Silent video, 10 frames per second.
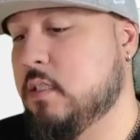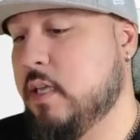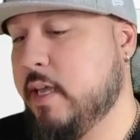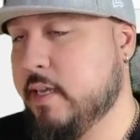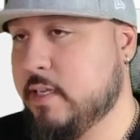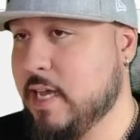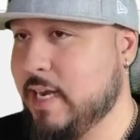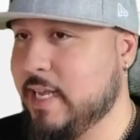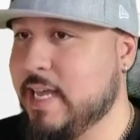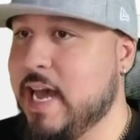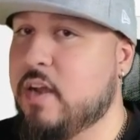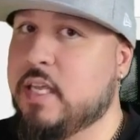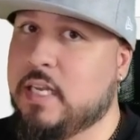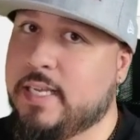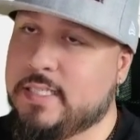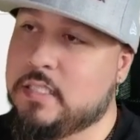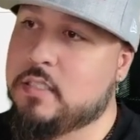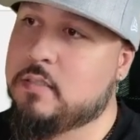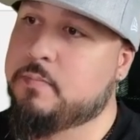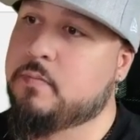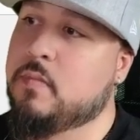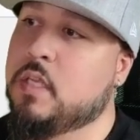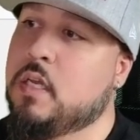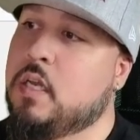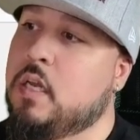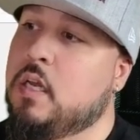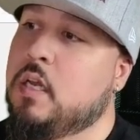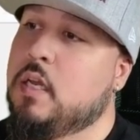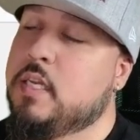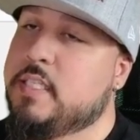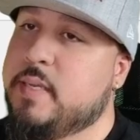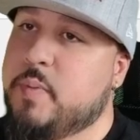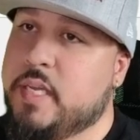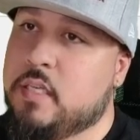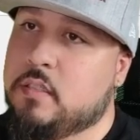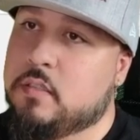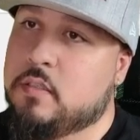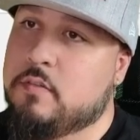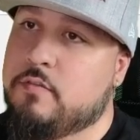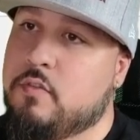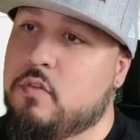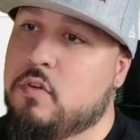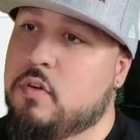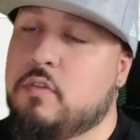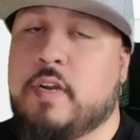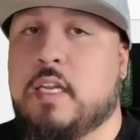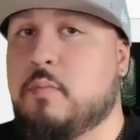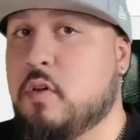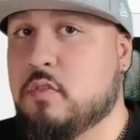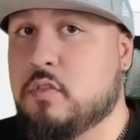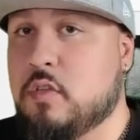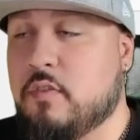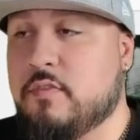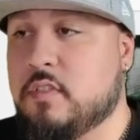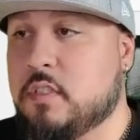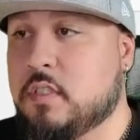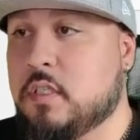It kind of calculates shipping for the regular postal service.